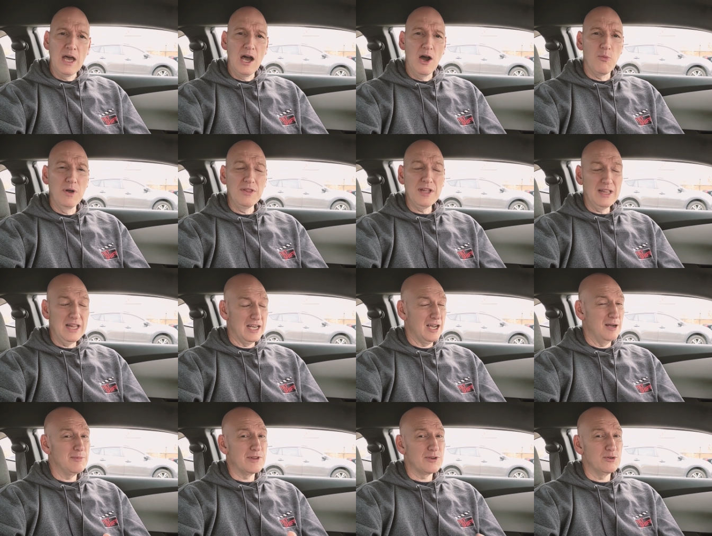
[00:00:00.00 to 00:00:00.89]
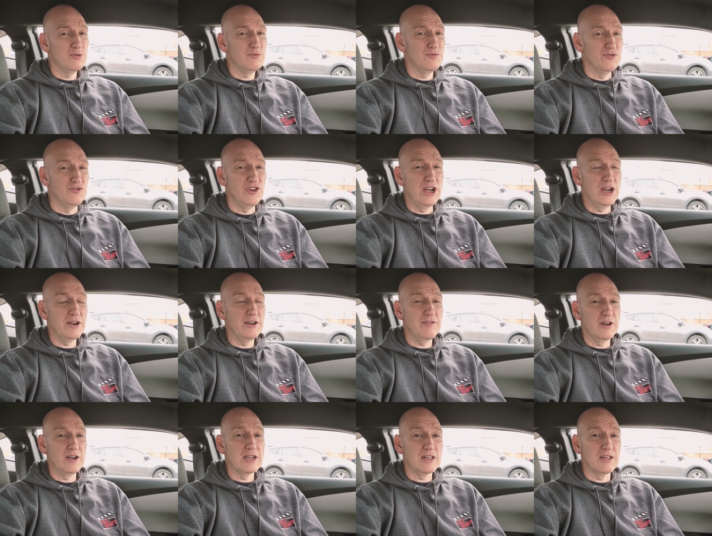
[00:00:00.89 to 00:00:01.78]
Uh, one thing that comes through very,
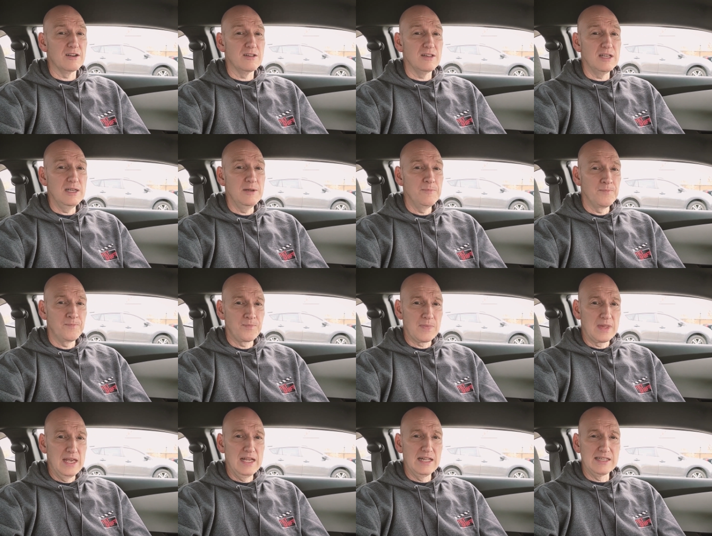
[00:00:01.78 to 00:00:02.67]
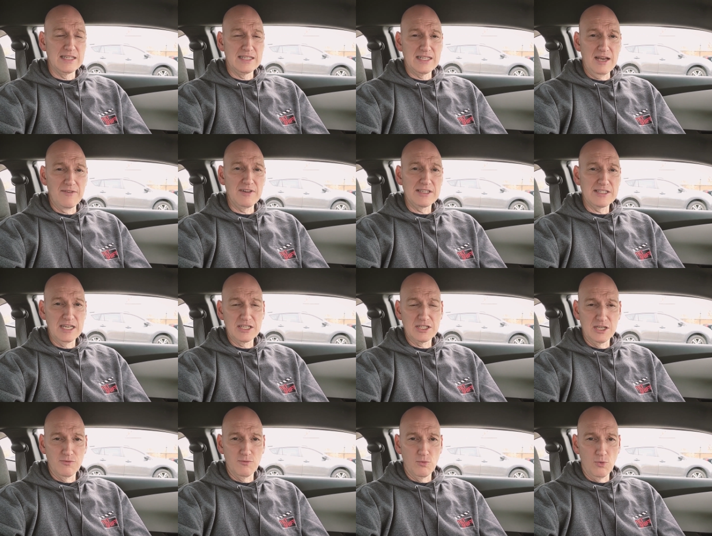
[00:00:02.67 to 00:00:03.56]
very clearly is the devastation of